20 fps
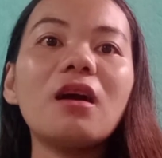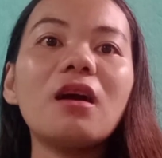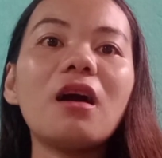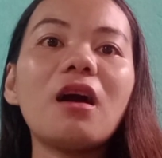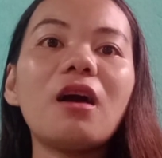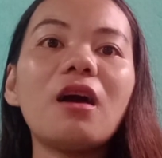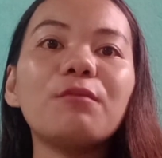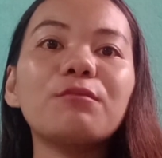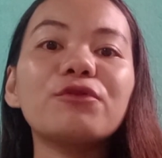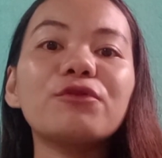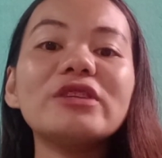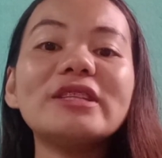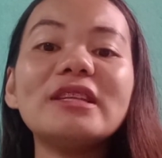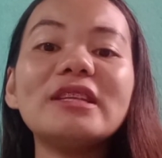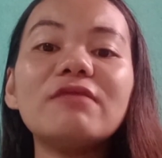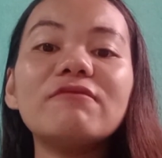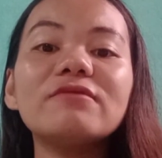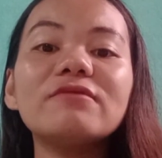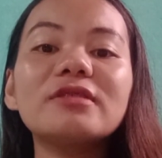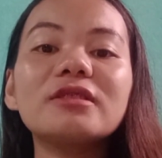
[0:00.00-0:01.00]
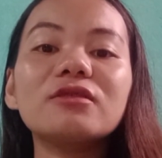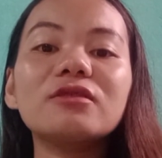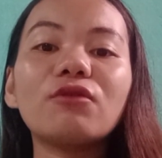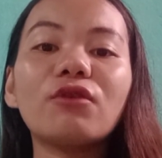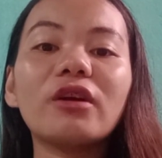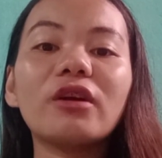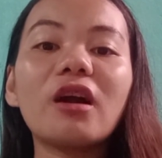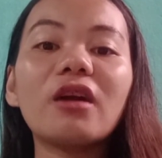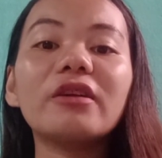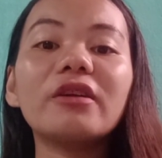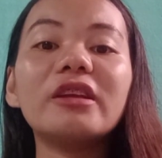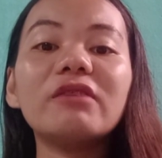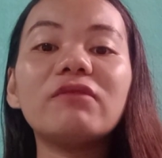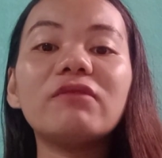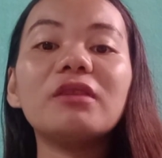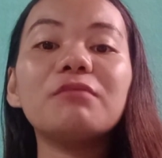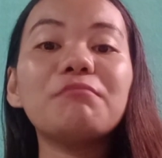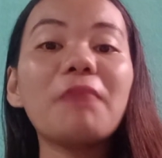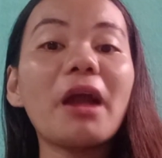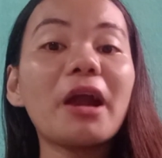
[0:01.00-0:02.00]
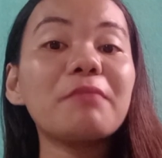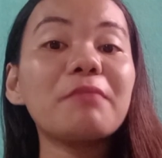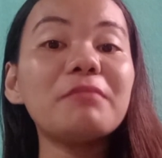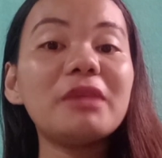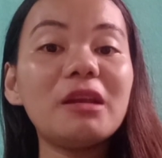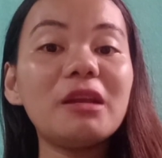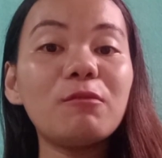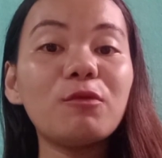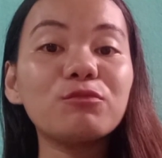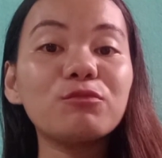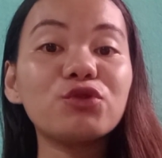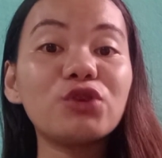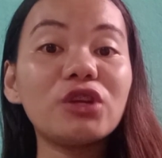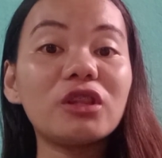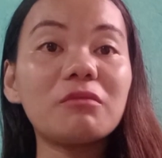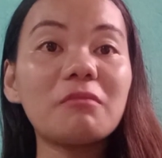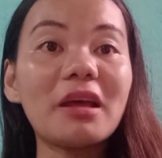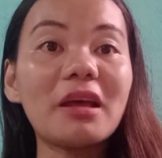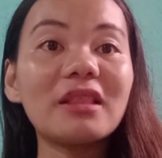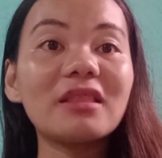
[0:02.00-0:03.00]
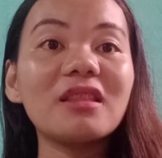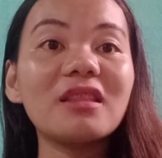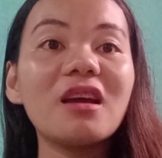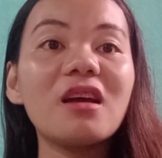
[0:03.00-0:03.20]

receives or are given bare minimum treatment